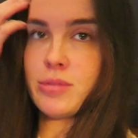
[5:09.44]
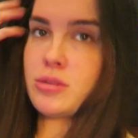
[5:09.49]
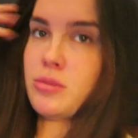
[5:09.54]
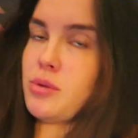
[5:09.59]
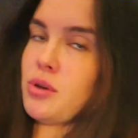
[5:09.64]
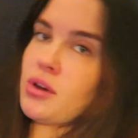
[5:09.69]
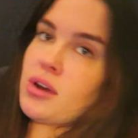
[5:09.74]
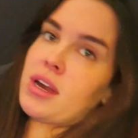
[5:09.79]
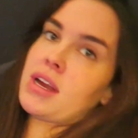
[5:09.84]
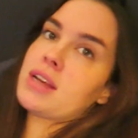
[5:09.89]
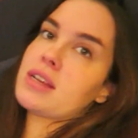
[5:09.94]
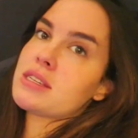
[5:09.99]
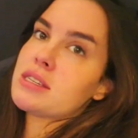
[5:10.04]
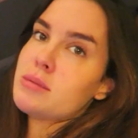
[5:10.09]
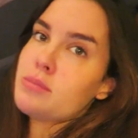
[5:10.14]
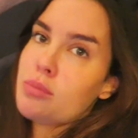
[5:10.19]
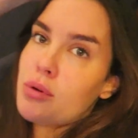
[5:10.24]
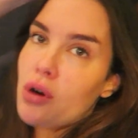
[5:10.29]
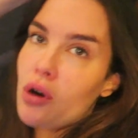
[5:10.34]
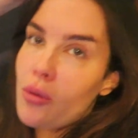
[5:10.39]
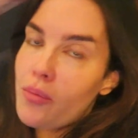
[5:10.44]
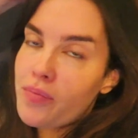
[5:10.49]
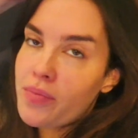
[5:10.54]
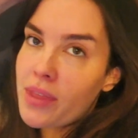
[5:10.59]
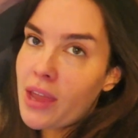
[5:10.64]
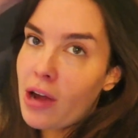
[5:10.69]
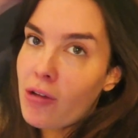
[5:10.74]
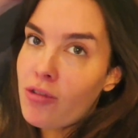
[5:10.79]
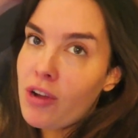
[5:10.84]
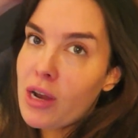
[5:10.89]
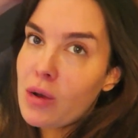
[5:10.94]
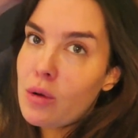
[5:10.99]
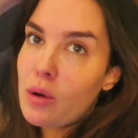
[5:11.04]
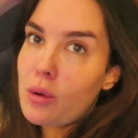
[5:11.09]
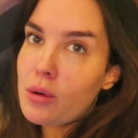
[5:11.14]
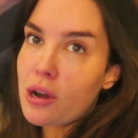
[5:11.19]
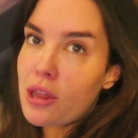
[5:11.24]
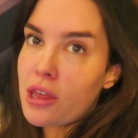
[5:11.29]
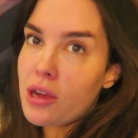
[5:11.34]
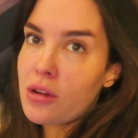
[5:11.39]
to be honest. But I really want
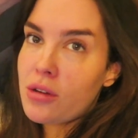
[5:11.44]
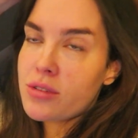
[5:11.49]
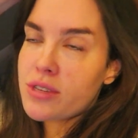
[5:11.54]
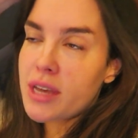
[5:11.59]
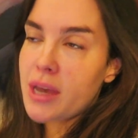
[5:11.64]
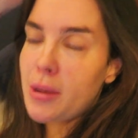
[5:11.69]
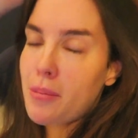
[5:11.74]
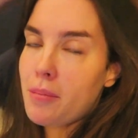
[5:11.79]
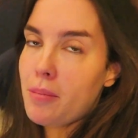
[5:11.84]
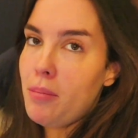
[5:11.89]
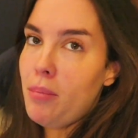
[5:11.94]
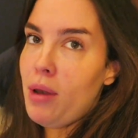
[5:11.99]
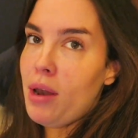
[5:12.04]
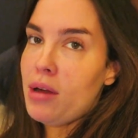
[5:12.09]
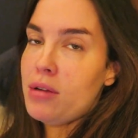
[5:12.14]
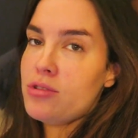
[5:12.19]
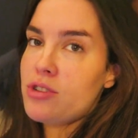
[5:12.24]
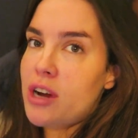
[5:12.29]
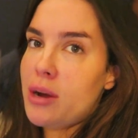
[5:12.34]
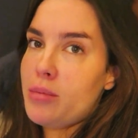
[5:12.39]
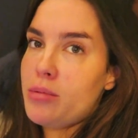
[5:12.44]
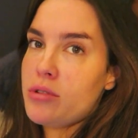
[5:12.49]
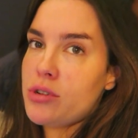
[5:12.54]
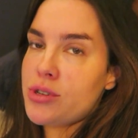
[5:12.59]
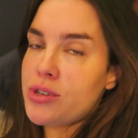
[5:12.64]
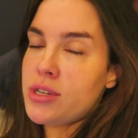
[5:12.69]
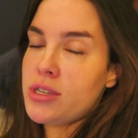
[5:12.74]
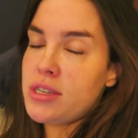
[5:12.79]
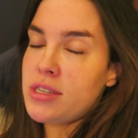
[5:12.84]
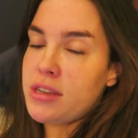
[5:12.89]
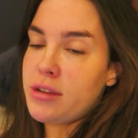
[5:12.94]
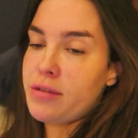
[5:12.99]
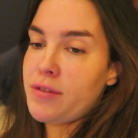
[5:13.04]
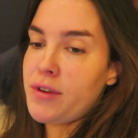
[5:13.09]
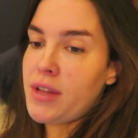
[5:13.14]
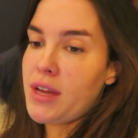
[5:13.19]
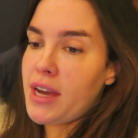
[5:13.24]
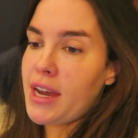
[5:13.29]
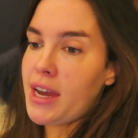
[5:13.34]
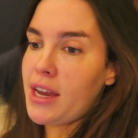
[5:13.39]
one of those blow dry brushes because I feel
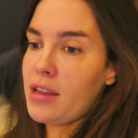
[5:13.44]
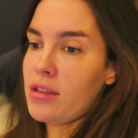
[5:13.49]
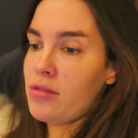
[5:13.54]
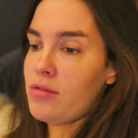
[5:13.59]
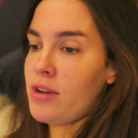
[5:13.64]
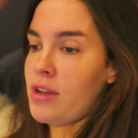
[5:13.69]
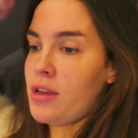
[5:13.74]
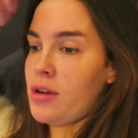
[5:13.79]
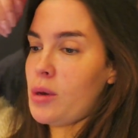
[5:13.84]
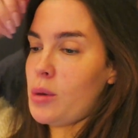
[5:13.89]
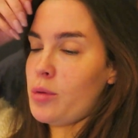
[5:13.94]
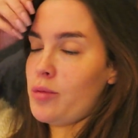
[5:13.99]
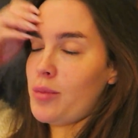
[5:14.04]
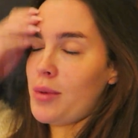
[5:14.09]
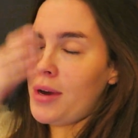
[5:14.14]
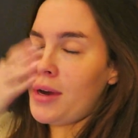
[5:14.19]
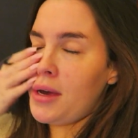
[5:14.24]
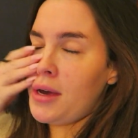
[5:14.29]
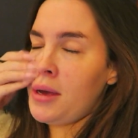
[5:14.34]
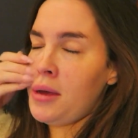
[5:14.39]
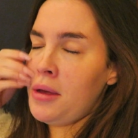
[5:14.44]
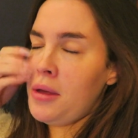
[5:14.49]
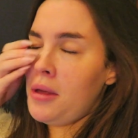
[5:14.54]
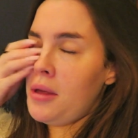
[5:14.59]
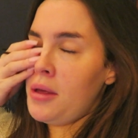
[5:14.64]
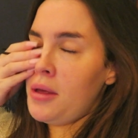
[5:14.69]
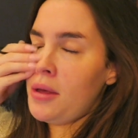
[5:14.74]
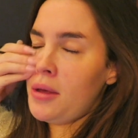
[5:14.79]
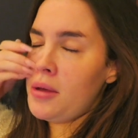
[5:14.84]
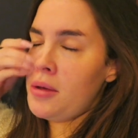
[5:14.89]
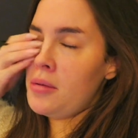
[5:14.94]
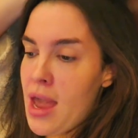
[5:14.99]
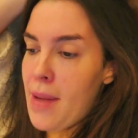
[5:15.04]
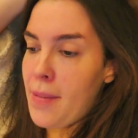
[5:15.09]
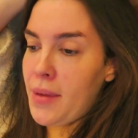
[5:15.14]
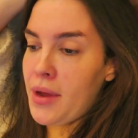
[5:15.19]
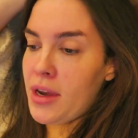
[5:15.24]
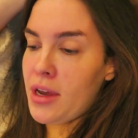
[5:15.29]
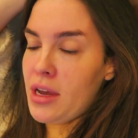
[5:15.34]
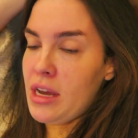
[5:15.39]
like it'd look really good with my hair.
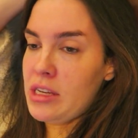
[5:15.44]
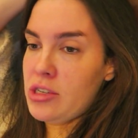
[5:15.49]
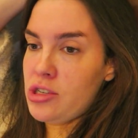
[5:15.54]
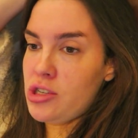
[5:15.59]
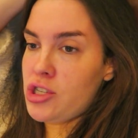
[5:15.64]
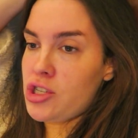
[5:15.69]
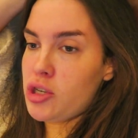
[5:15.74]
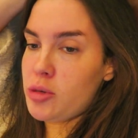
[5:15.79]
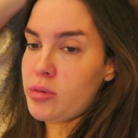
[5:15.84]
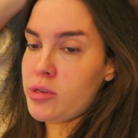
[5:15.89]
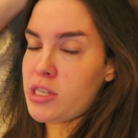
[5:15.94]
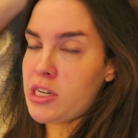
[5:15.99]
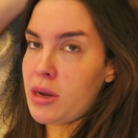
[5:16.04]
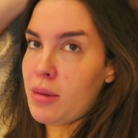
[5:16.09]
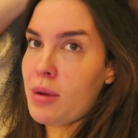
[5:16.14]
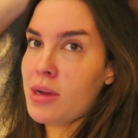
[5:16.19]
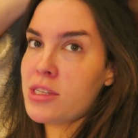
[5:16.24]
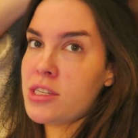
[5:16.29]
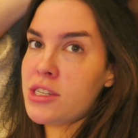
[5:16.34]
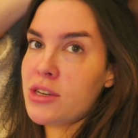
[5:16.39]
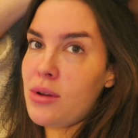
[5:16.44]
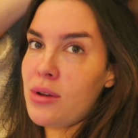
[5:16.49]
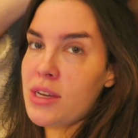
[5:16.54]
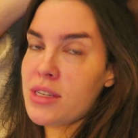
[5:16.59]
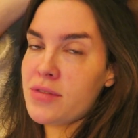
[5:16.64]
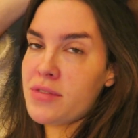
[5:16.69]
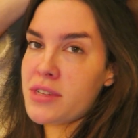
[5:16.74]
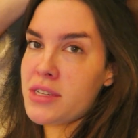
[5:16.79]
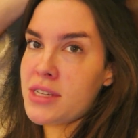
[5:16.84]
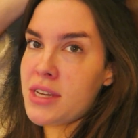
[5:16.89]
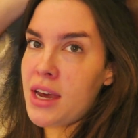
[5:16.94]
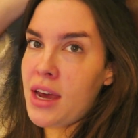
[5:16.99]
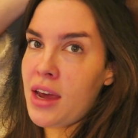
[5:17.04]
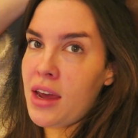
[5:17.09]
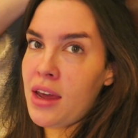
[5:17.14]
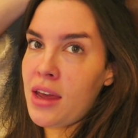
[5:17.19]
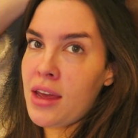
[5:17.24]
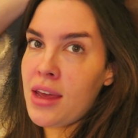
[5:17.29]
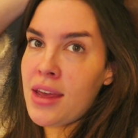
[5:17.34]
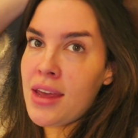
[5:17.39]
I'm going to just double check my to-do list for
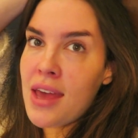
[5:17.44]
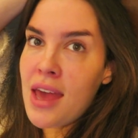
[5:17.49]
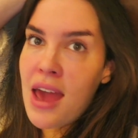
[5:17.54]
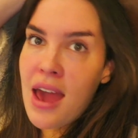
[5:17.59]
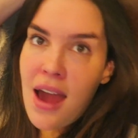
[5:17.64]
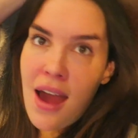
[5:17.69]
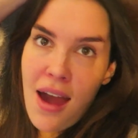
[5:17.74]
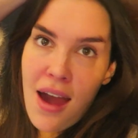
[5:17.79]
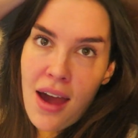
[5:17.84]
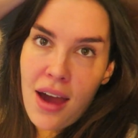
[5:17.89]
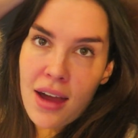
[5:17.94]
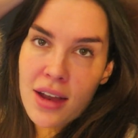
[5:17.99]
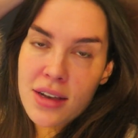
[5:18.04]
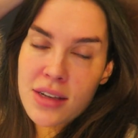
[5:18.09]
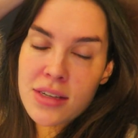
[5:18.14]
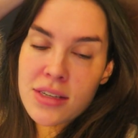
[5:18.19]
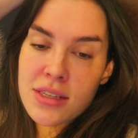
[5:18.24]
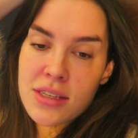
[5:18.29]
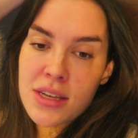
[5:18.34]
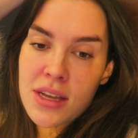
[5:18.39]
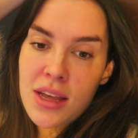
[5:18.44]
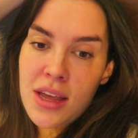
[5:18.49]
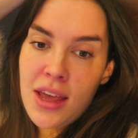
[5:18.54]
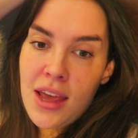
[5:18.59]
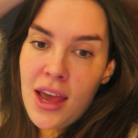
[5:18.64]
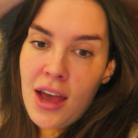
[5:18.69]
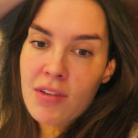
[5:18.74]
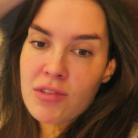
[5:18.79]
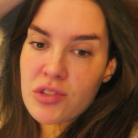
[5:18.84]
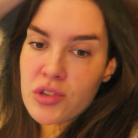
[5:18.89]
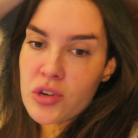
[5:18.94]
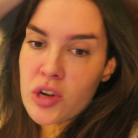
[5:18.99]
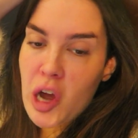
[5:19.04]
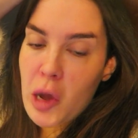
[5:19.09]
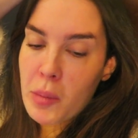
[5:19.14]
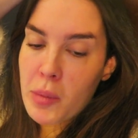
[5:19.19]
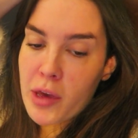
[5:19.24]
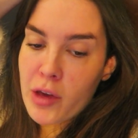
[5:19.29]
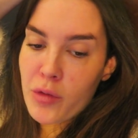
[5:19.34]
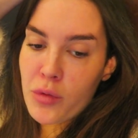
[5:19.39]
today. And I've still
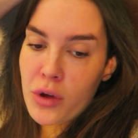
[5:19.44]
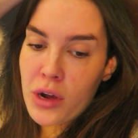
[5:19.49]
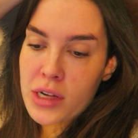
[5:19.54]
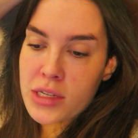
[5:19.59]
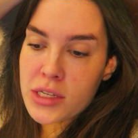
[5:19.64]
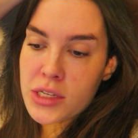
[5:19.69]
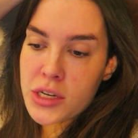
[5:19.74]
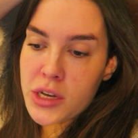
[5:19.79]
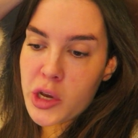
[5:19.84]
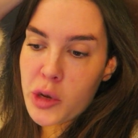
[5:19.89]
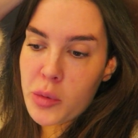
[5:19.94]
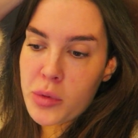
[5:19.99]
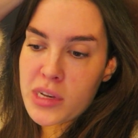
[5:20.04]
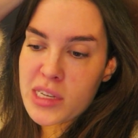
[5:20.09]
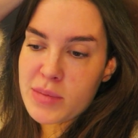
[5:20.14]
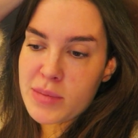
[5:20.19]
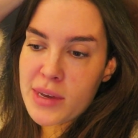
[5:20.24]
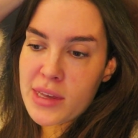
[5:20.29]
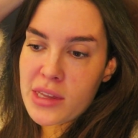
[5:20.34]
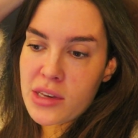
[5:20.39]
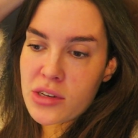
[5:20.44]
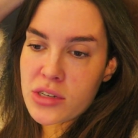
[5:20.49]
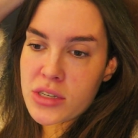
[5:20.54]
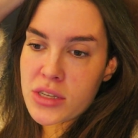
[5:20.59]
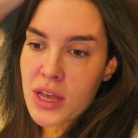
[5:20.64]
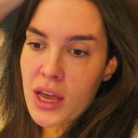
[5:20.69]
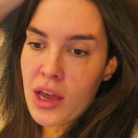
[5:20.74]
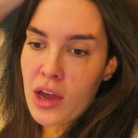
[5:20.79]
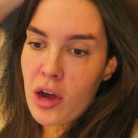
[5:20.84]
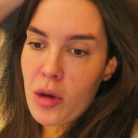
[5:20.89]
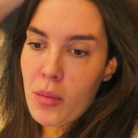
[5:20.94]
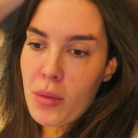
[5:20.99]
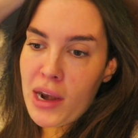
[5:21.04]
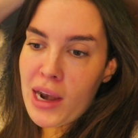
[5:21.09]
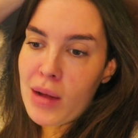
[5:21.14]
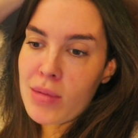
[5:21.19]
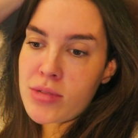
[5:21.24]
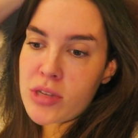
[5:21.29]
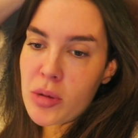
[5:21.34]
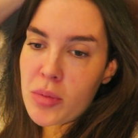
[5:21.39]
got a bit of work to do, but it's mainly just like on my
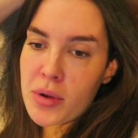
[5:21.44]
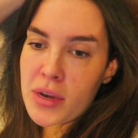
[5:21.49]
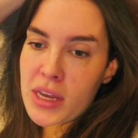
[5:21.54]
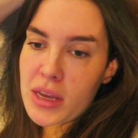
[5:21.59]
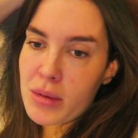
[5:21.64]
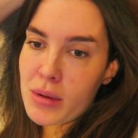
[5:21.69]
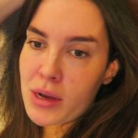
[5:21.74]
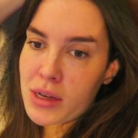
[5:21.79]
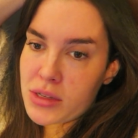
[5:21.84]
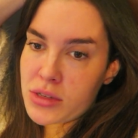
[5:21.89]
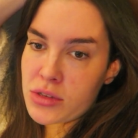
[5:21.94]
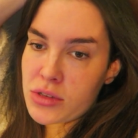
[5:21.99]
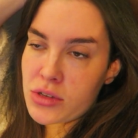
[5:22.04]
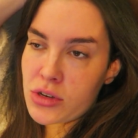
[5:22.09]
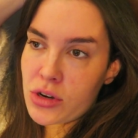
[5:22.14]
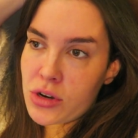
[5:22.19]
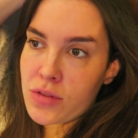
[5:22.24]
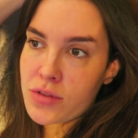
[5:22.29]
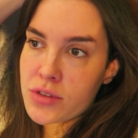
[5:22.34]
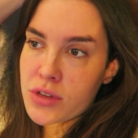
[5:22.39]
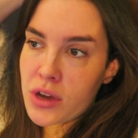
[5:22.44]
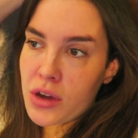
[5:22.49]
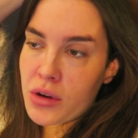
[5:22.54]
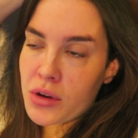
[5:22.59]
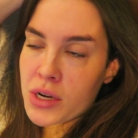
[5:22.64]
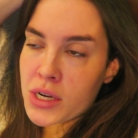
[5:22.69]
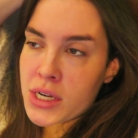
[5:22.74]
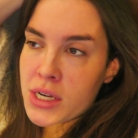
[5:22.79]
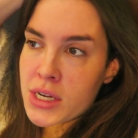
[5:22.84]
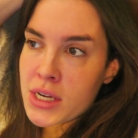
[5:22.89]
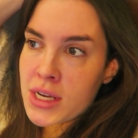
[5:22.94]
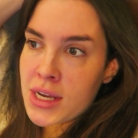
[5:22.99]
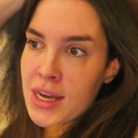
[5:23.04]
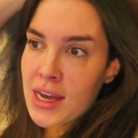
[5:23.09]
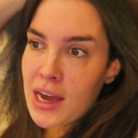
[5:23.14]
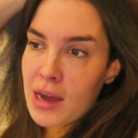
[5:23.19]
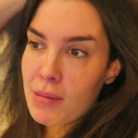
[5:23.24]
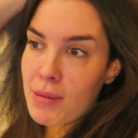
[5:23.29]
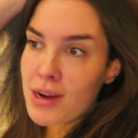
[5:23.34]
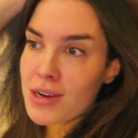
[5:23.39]
laptop and emails and stuff. So
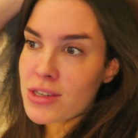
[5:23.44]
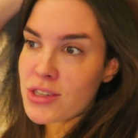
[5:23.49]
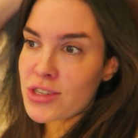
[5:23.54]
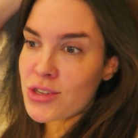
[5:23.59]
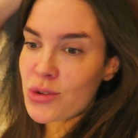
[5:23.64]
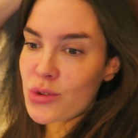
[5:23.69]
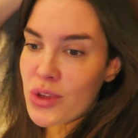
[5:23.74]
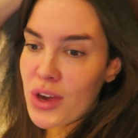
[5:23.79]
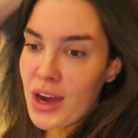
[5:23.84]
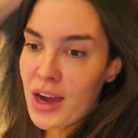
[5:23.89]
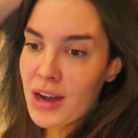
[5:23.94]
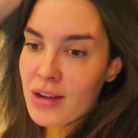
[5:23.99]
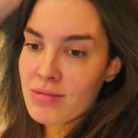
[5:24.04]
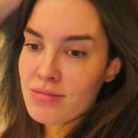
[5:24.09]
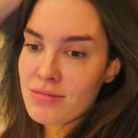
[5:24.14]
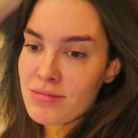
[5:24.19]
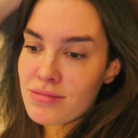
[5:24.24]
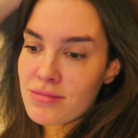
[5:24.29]
I might just do that